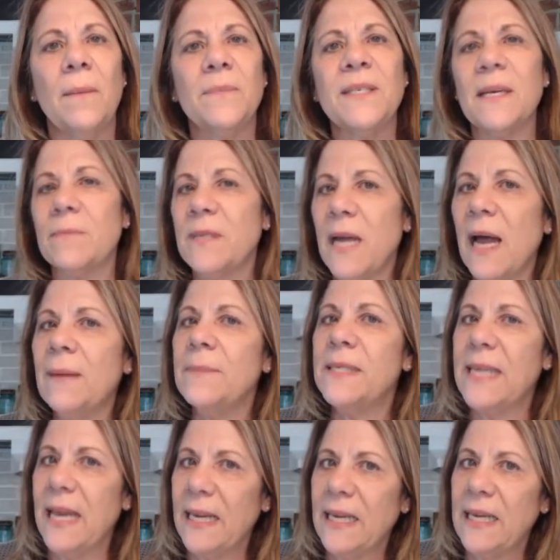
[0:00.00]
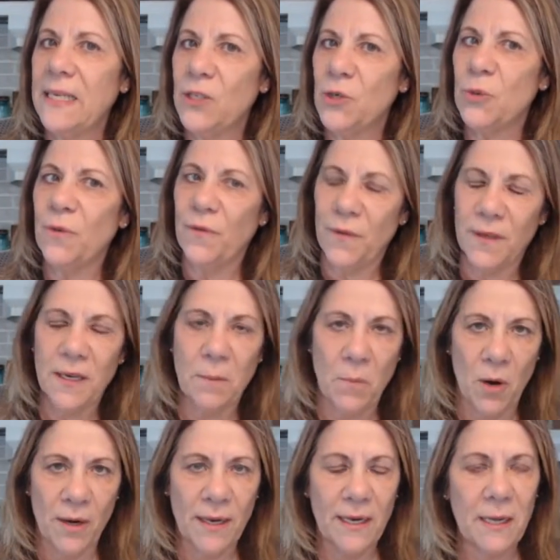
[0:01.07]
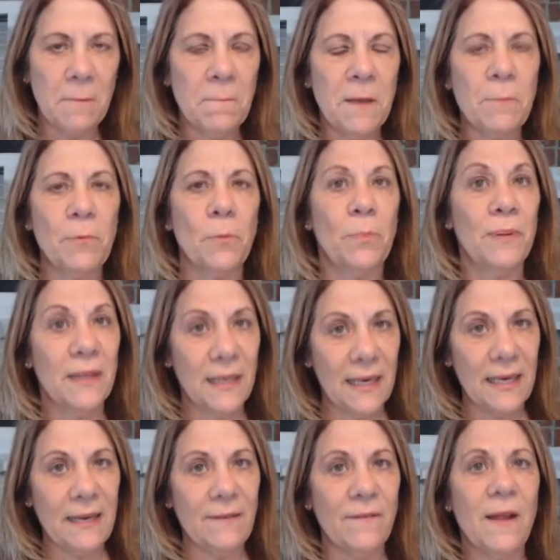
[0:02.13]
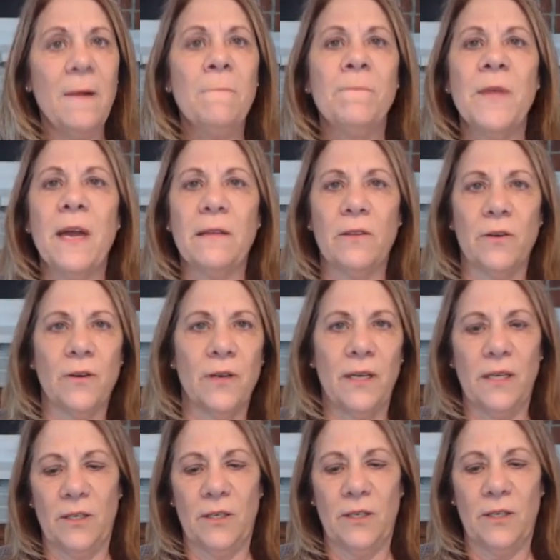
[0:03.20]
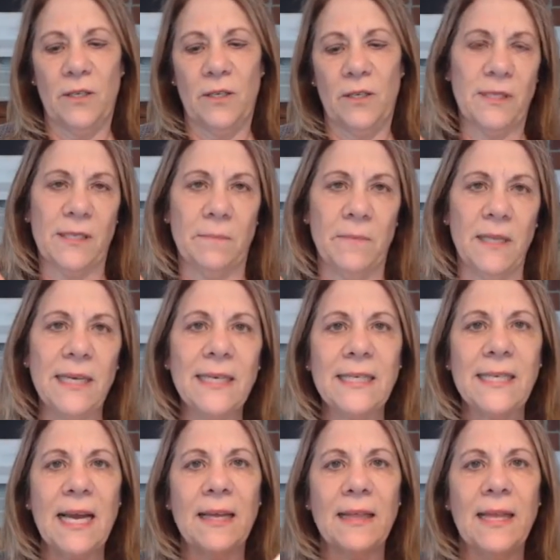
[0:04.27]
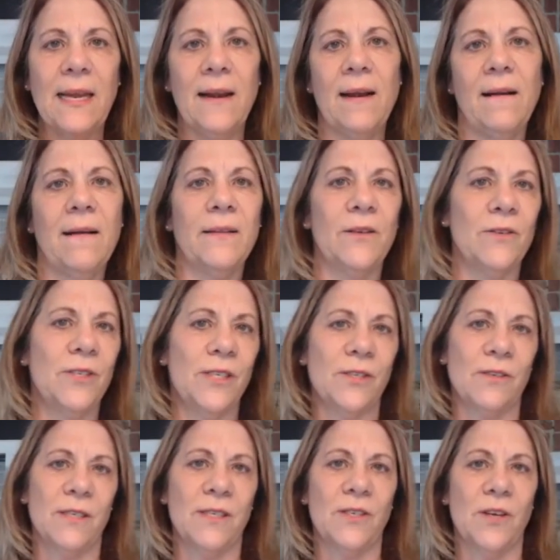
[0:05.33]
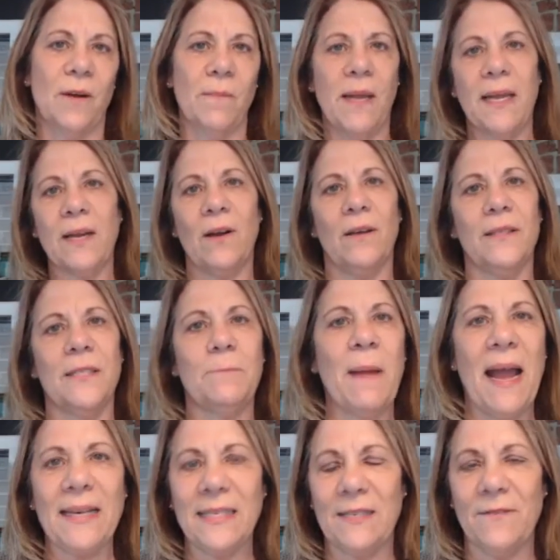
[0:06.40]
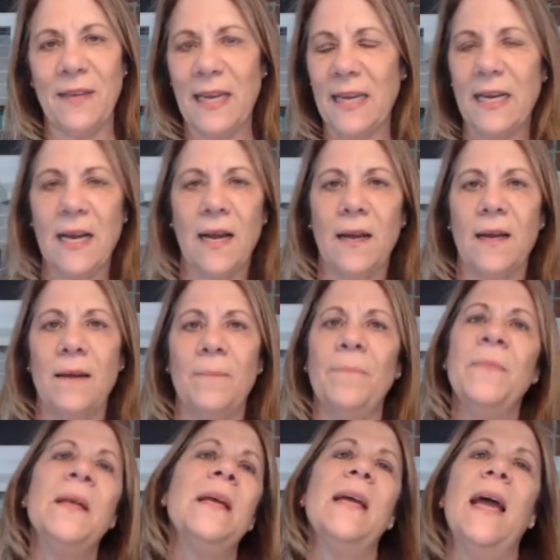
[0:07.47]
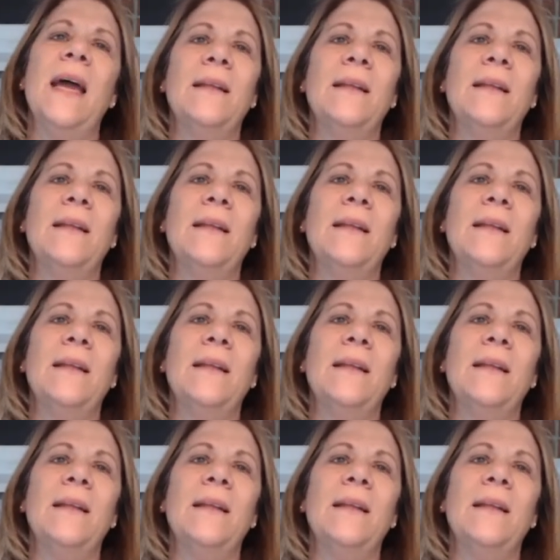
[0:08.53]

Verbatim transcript: Um, sometimes getting into affiliate marketing, people believe that they're going to just put some links out there and they're just going to start making all this passive income